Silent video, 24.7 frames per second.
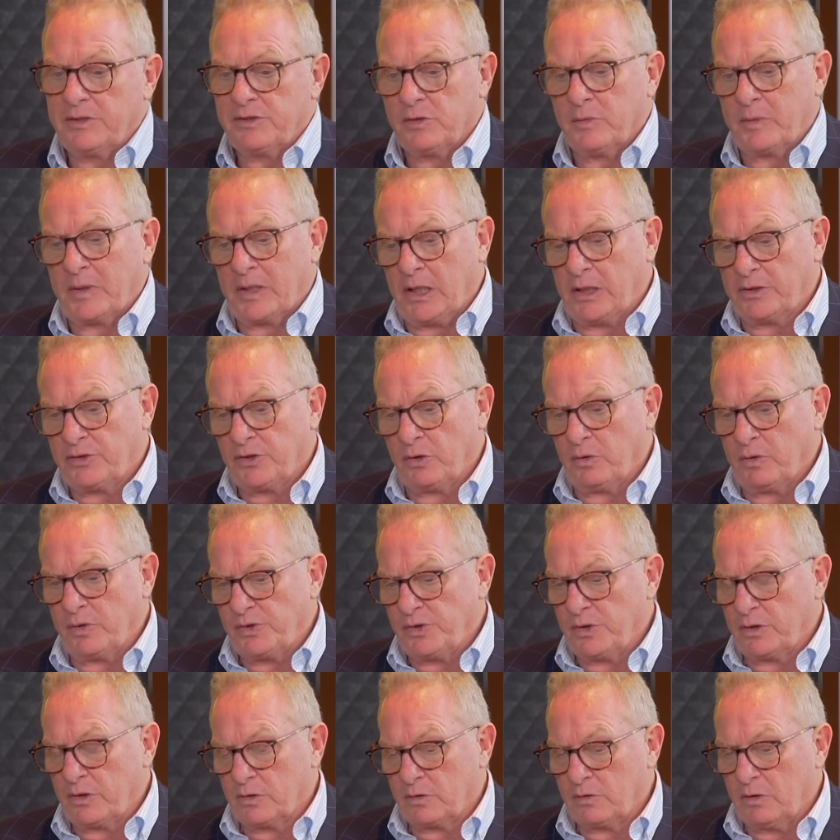So we got to know
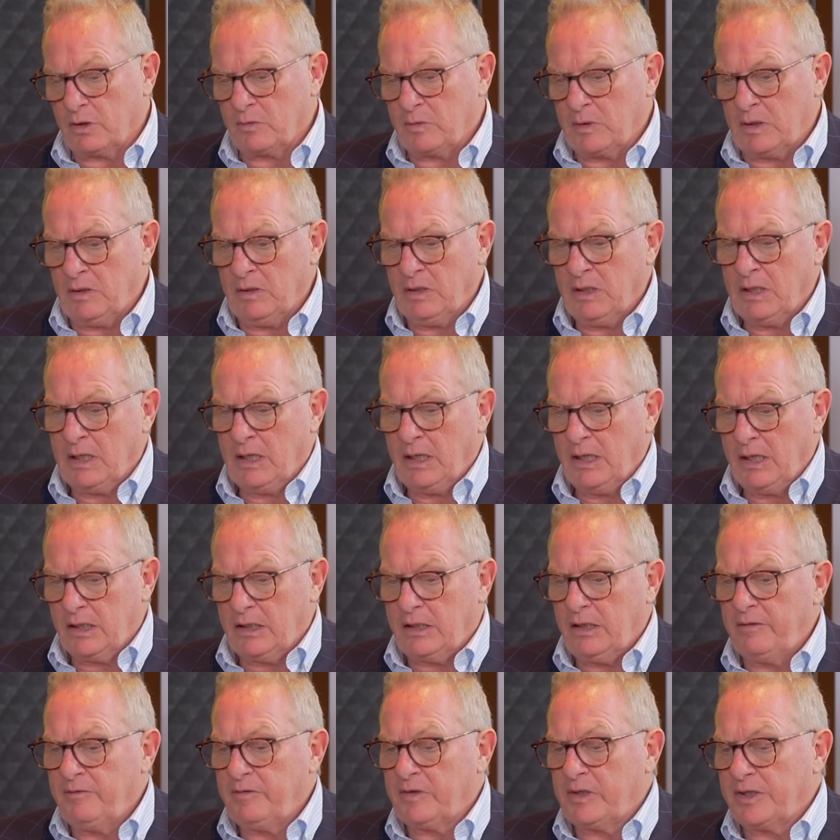each other quite well. And
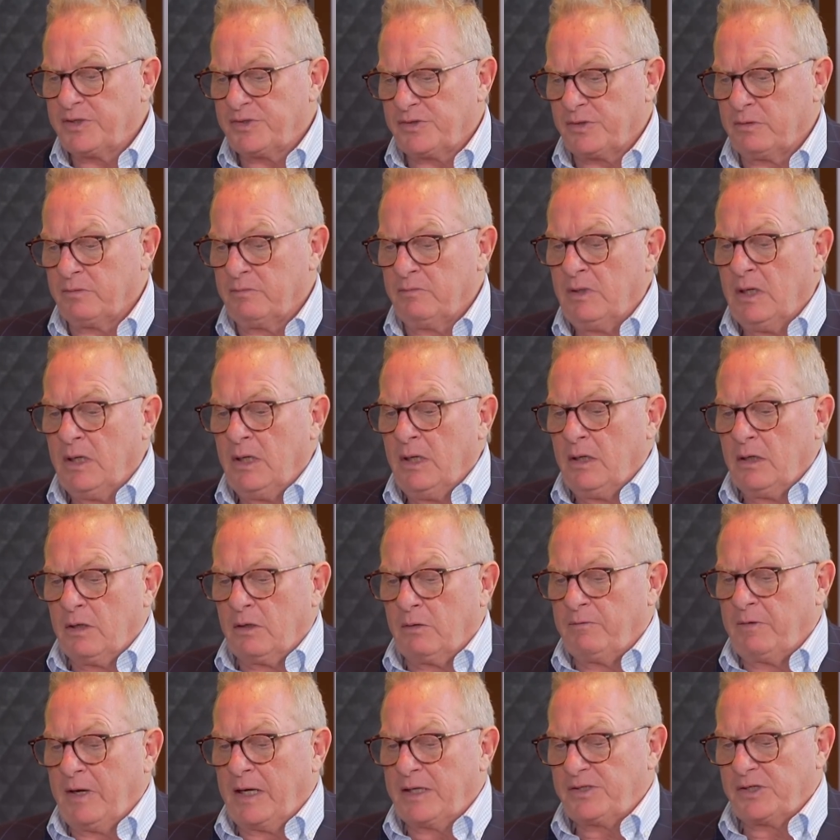Kelvin has a
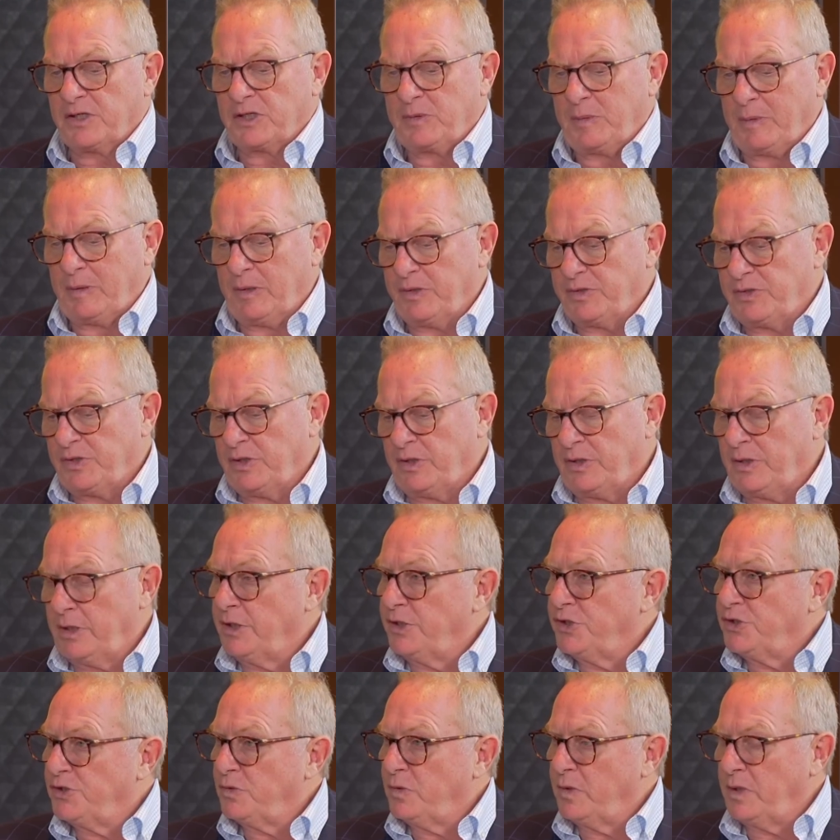vast experience in the
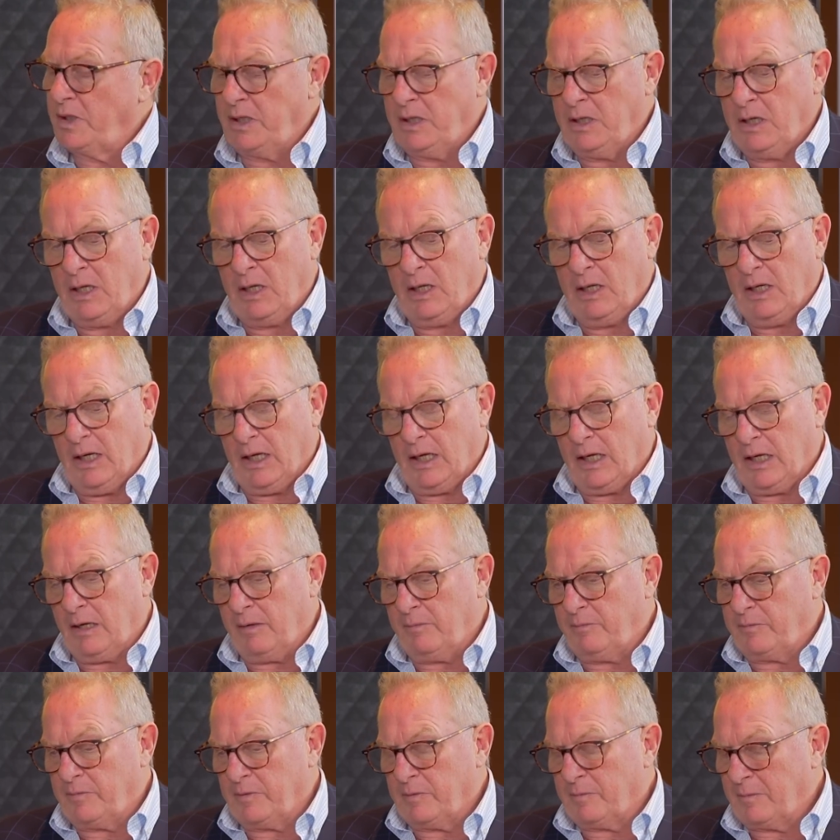industry,
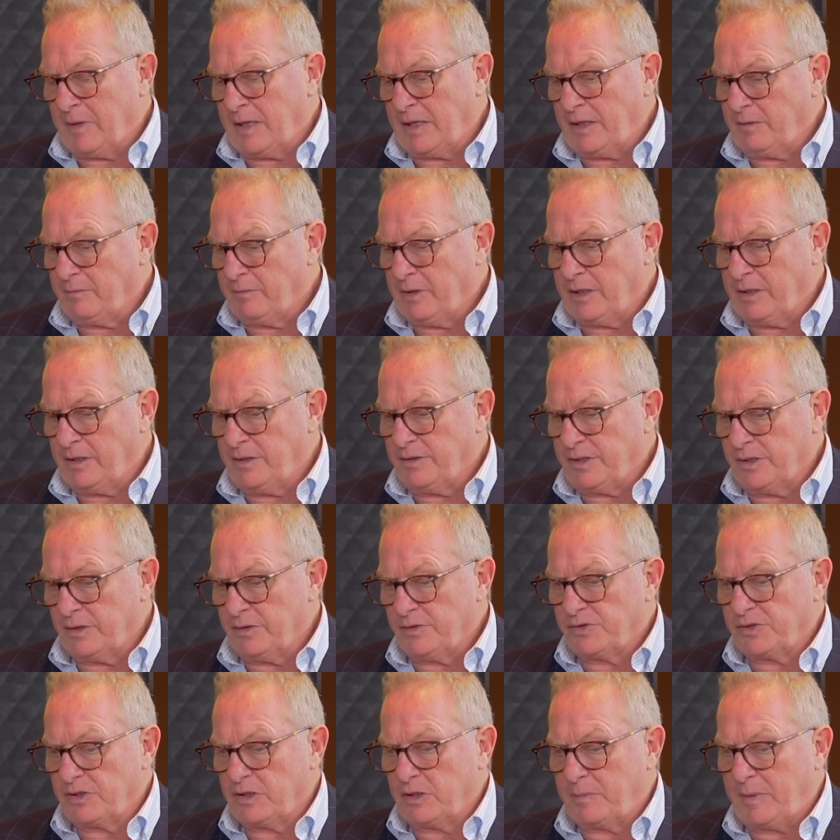many
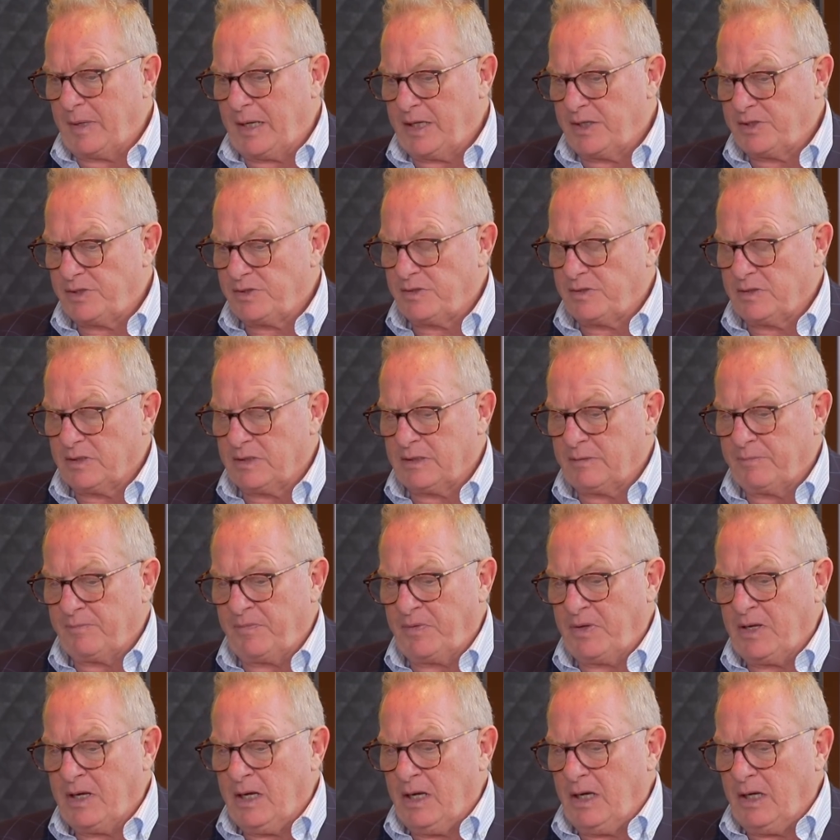deals in the past in
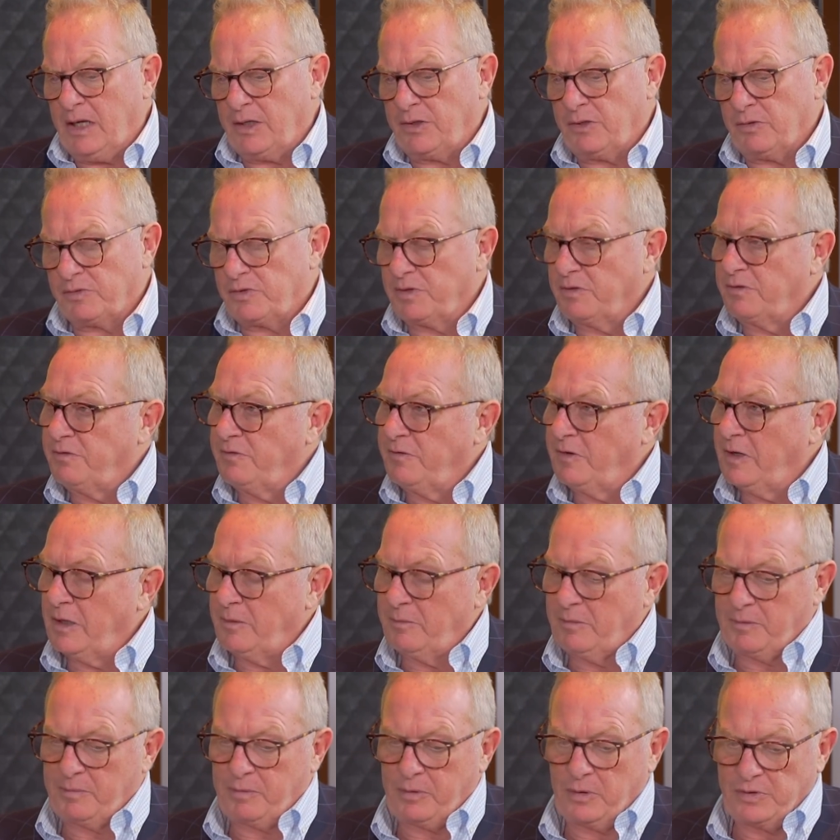terms of
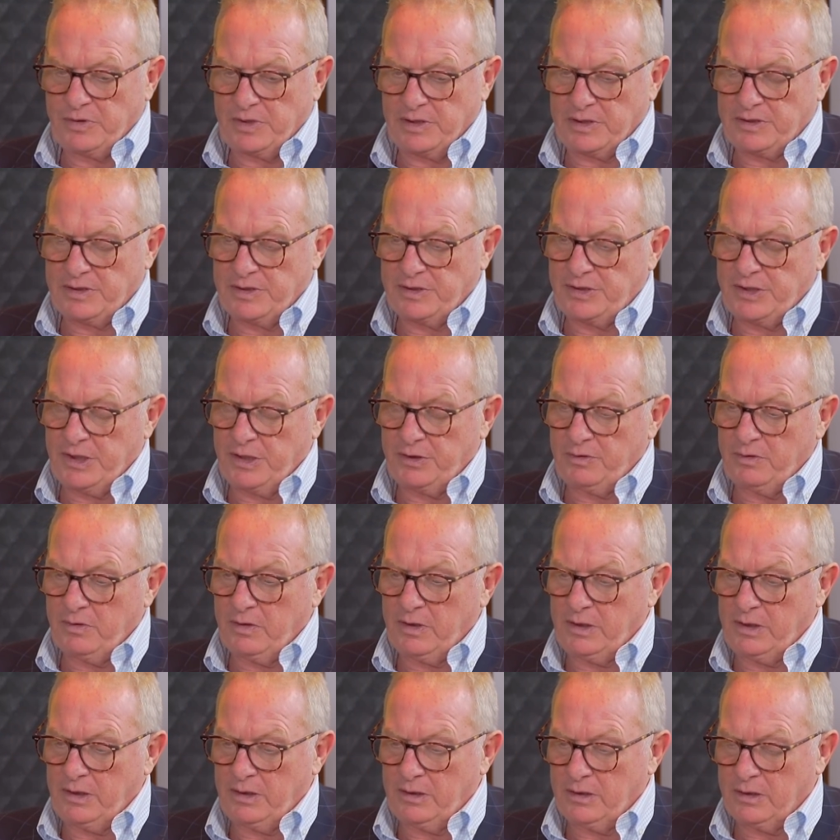development projects,
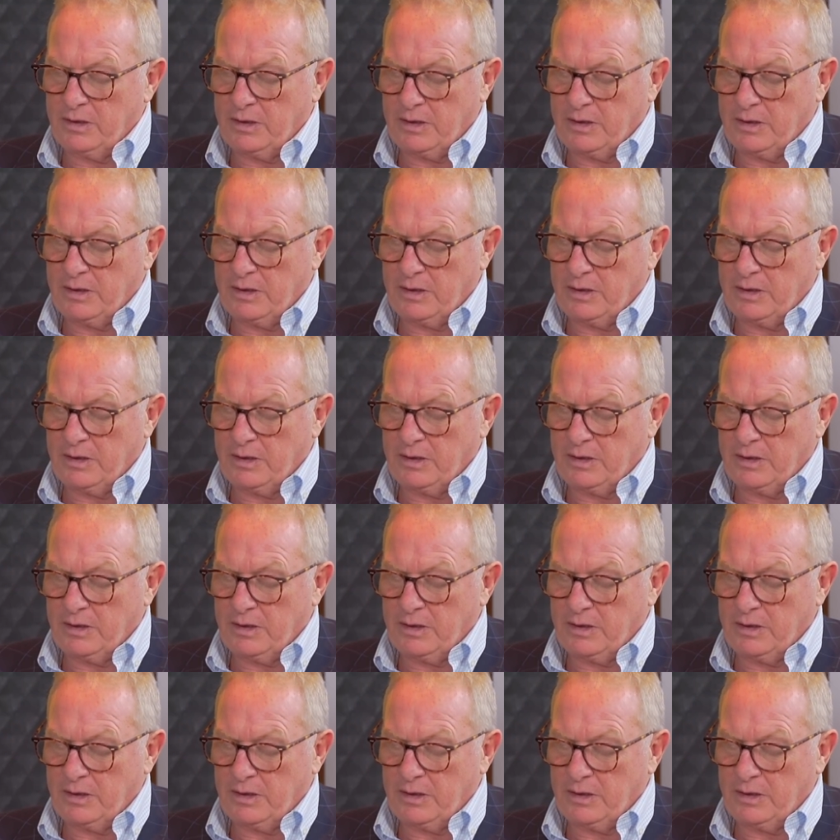etc. He